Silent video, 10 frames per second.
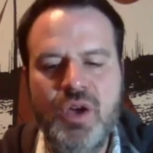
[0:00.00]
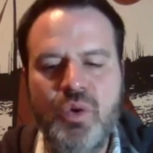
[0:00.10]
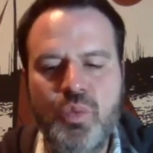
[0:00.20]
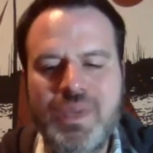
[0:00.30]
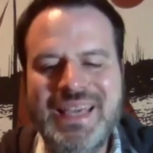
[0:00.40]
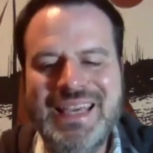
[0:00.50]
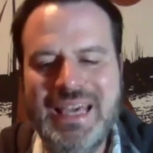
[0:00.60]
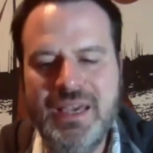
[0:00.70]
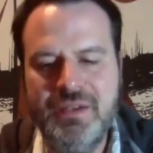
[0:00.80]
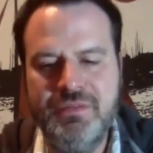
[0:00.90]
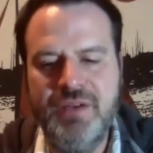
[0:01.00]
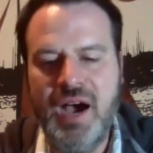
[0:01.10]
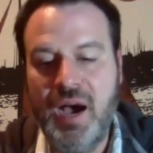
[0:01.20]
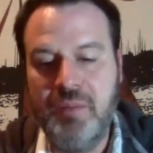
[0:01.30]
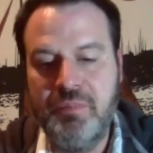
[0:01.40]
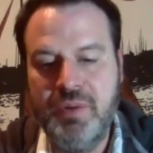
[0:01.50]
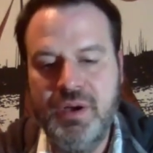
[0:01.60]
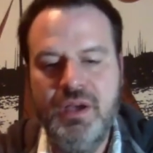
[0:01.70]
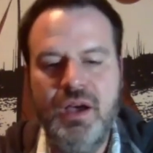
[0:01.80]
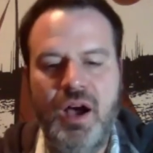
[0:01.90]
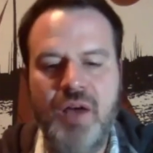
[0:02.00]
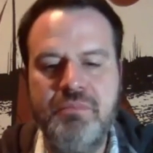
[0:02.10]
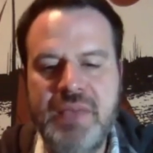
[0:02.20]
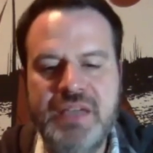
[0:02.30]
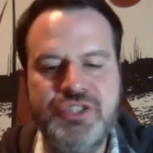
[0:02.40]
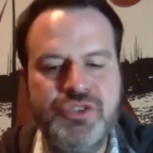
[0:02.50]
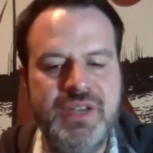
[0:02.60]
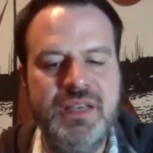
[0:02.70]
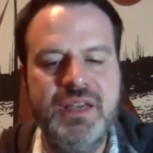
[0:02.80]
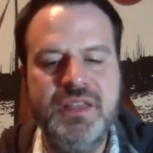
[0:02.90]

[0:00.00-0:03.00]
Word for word: we give up on measuring